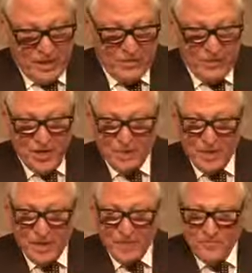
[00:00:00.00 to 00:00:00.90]
and to
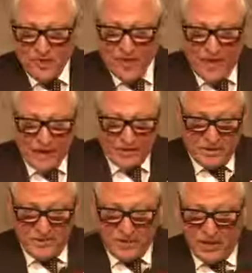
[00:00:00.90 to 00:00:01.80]
then become very
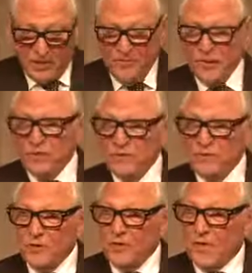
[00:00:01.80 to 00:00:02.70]
active in the
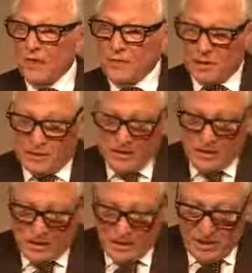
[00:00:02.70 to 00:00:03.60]
innovation for Canada
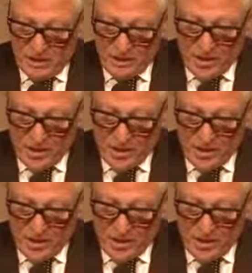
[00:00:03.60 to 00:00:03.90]
and our